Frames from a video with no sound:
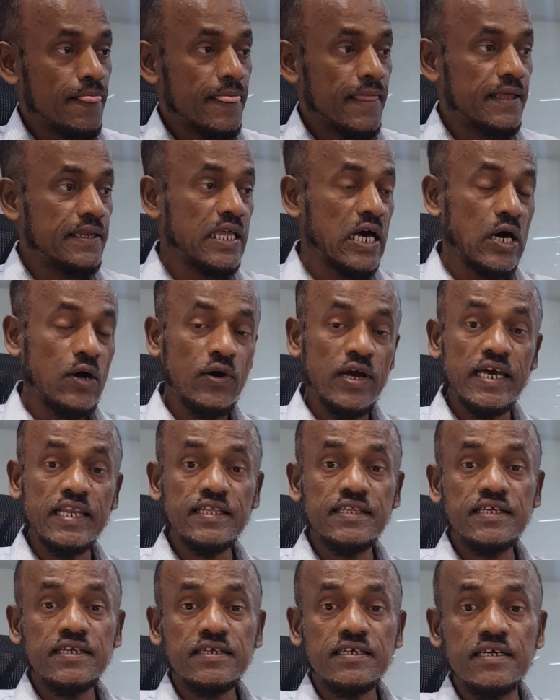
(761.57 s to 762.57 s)
Now,
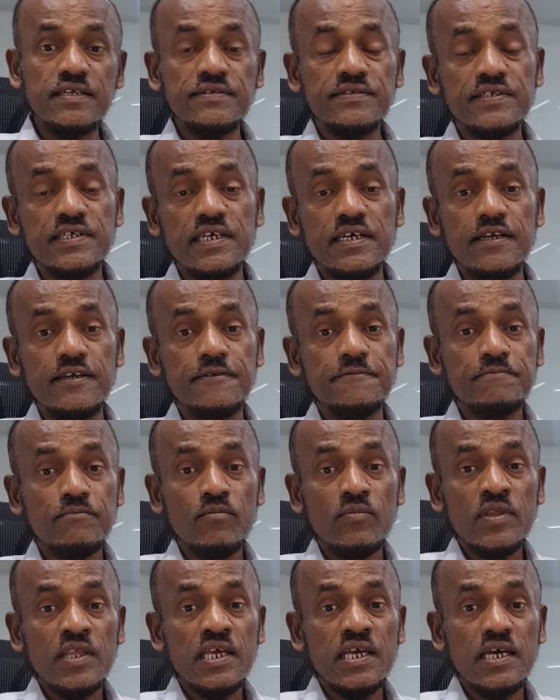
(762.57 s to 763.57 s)
another concern
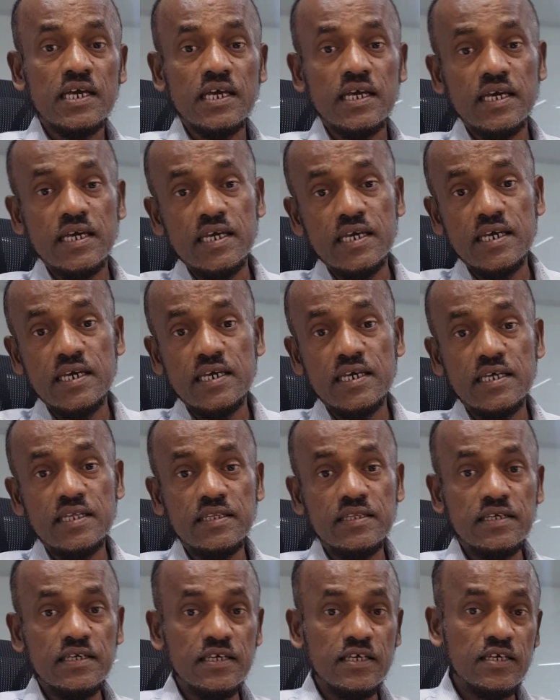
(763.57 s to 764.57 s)

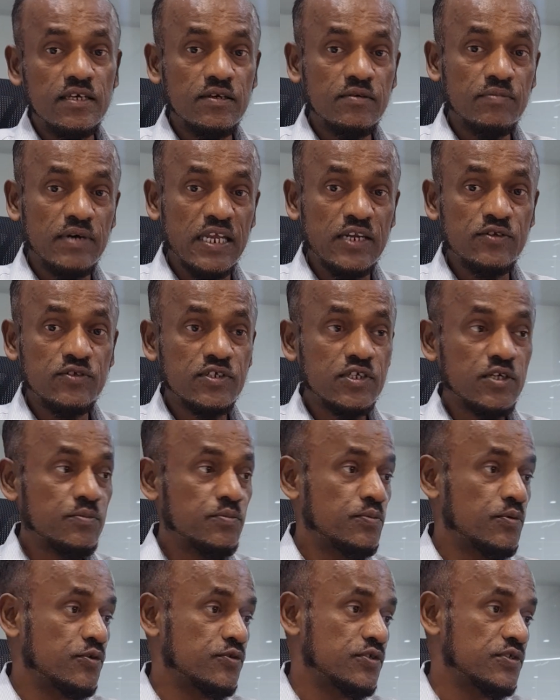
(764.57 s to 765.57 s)
in the
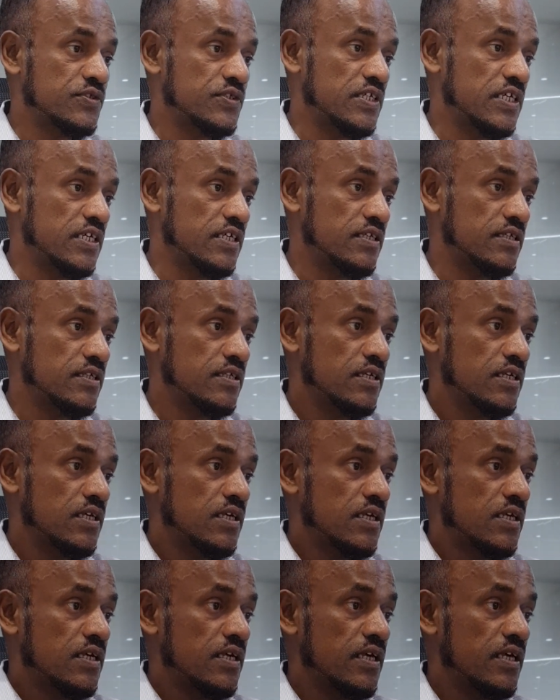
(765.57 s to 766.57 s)
manuscript processing
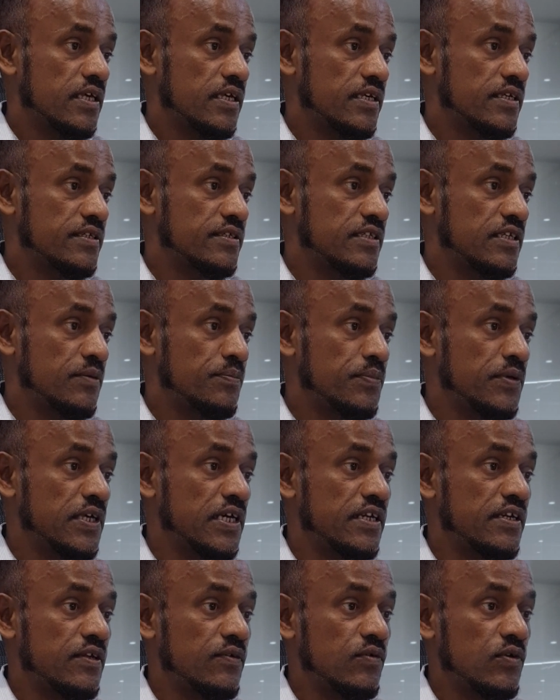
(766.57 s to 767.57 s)
is the
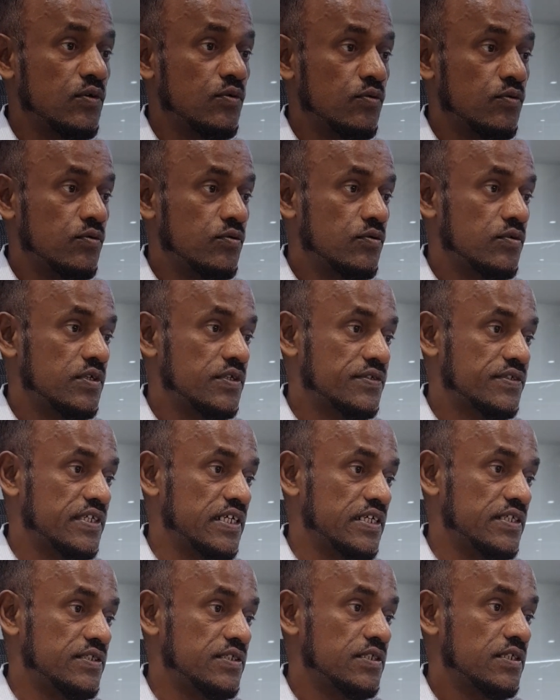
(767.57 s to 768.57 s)
peer review
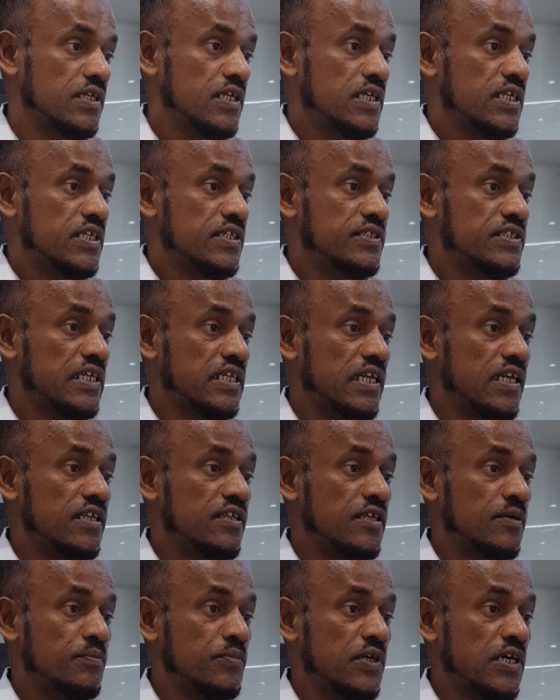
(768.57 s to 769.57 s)
stage. Generally,
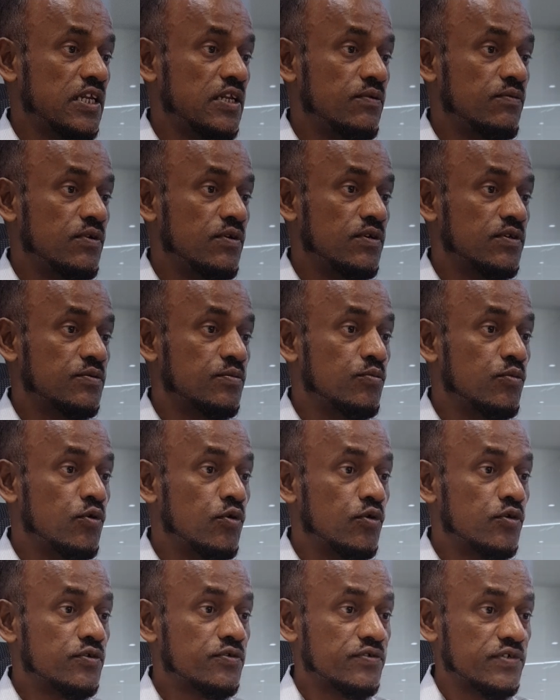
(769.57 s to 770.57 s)
the peer review is
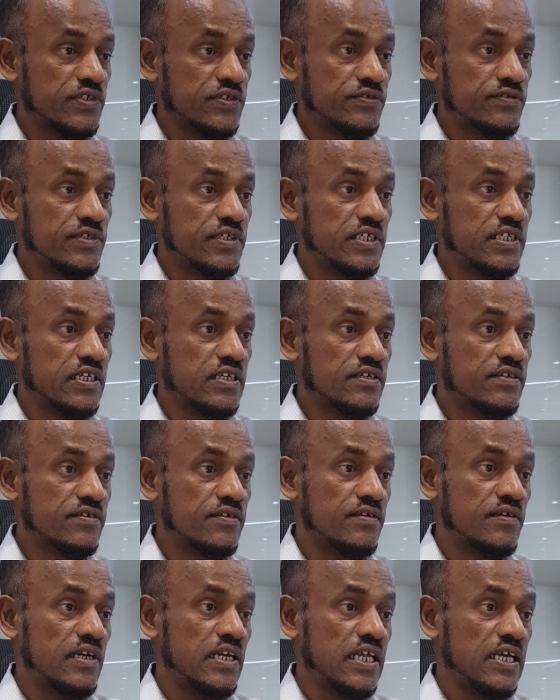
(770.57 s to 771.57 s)
more trusted
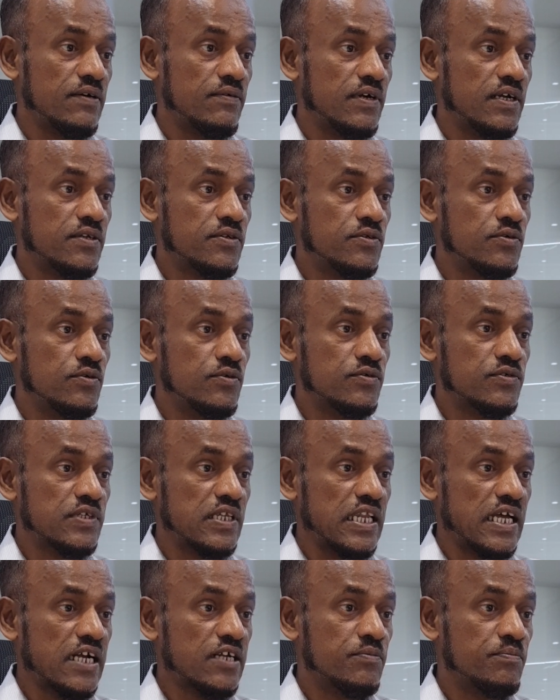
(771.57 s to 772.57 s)
level to
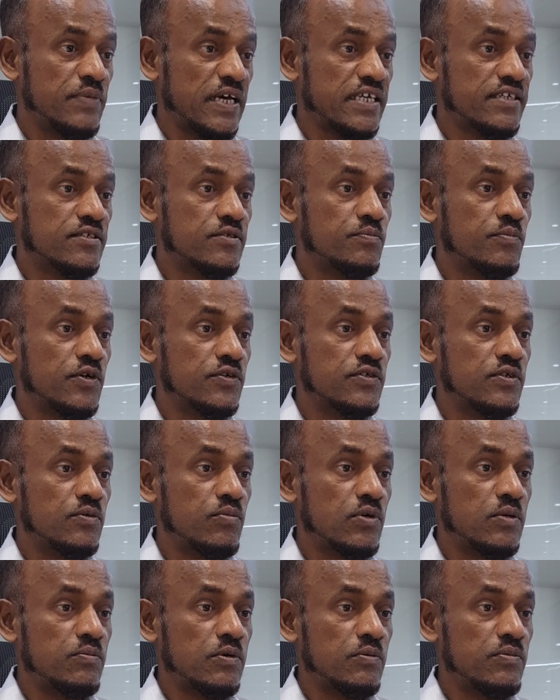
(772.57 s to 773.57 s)
select best
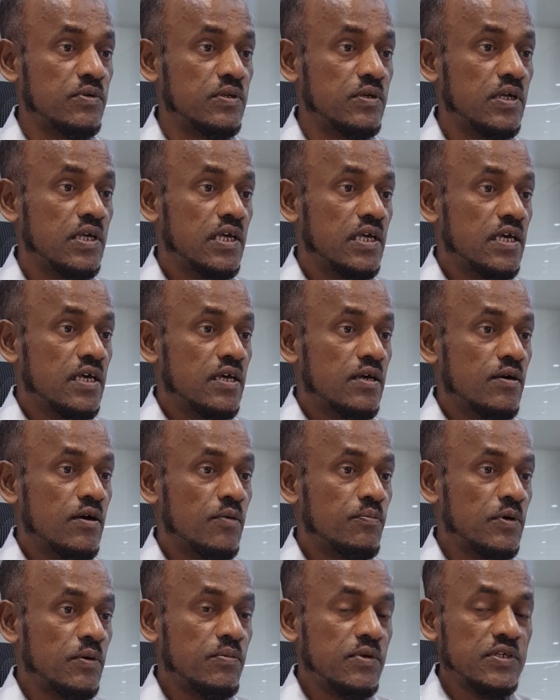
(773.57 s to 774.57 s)
possible
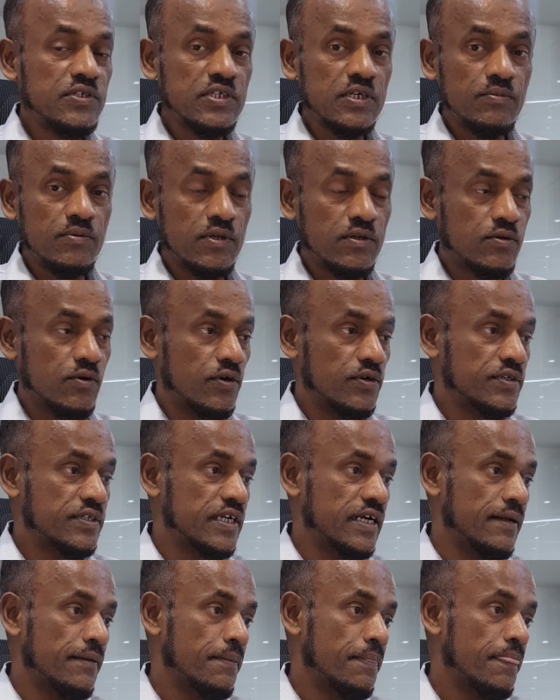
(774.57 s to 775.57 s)
publishable
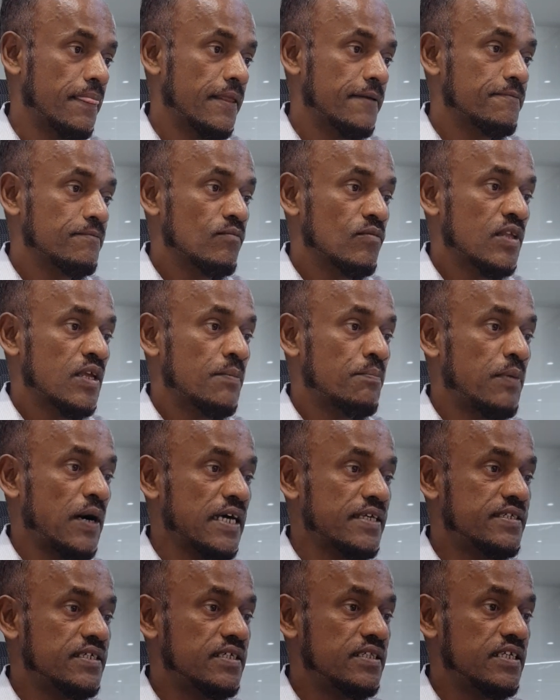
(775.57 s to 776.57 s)
content.
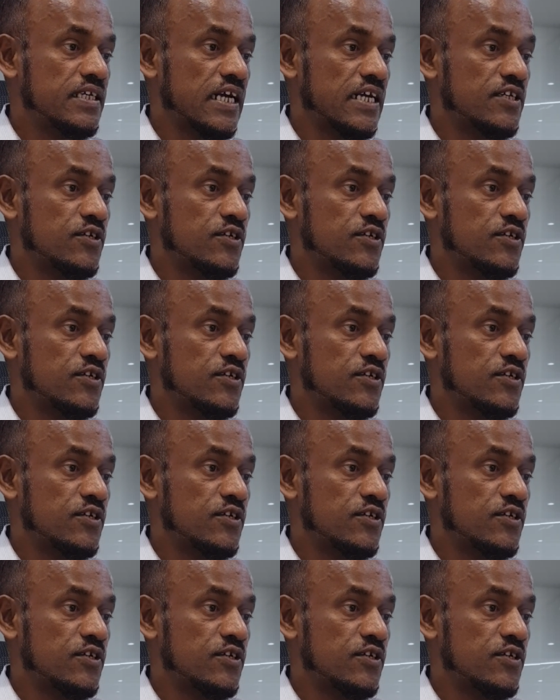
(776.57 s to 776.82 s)
Passing the